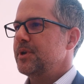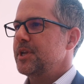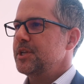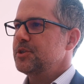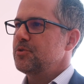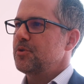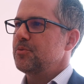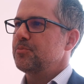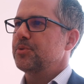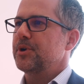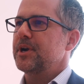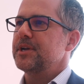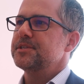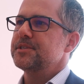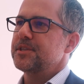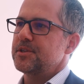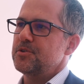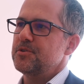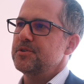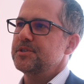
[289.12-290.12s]
need to embrace
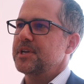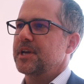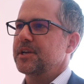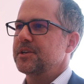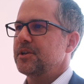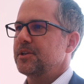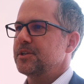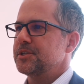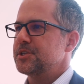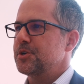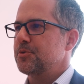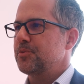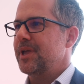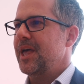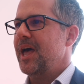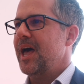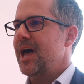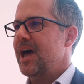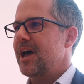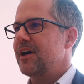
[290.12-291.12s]
the new technology we
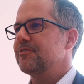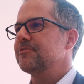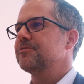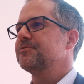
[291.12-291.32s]
have,